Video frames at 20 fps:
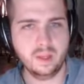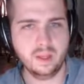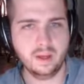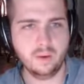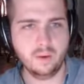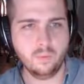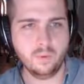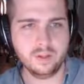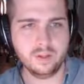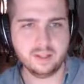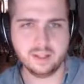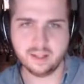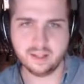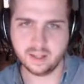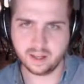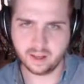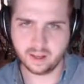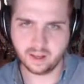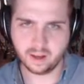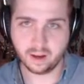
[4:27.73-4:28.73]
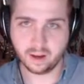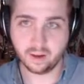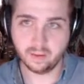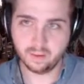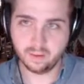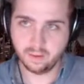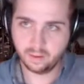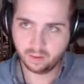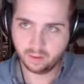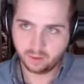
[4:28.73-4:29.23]
what to say,
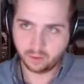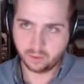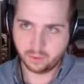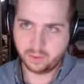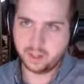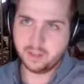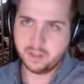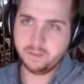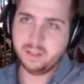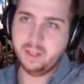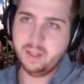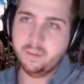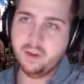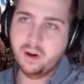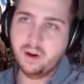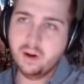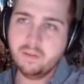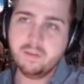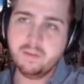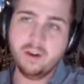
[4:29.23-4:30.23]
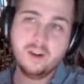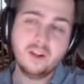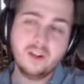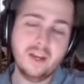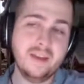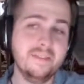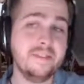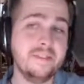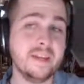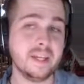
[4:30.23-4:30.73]
or thanks for telling me aardvark,
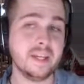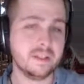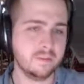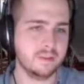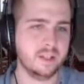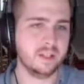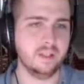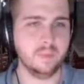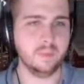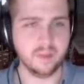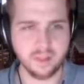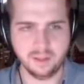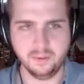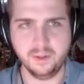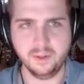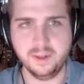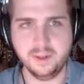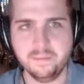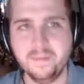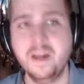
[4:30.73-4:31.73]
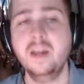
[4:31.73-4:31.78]
and thanks for telling me kiwi.